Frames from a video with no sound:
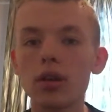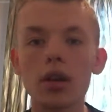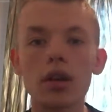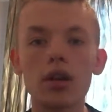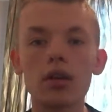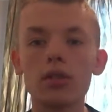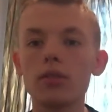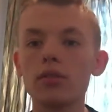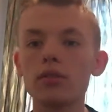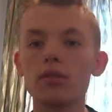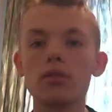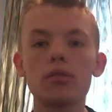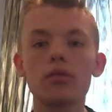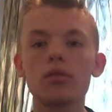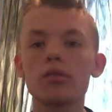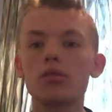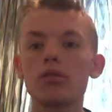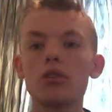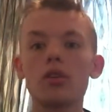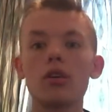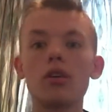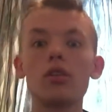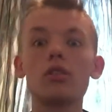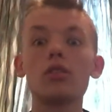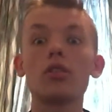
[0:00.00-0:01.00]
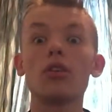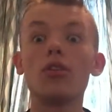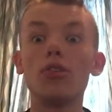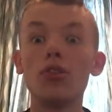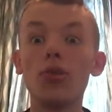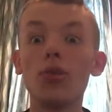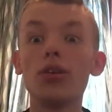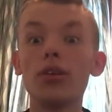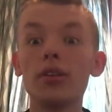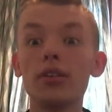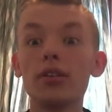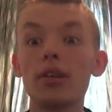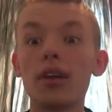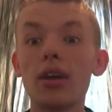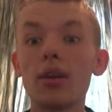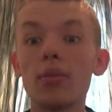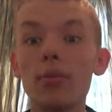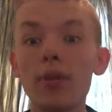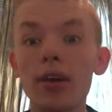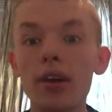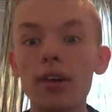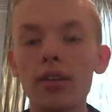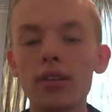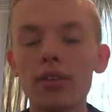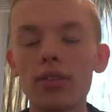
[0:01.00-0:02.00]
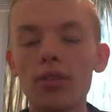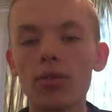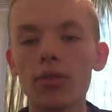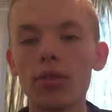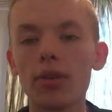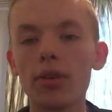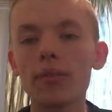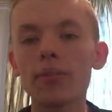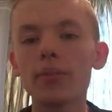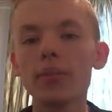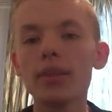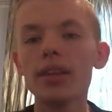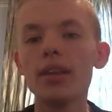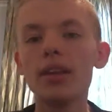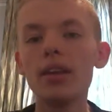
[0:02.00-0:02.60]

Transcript: and it's annoying to get back into it.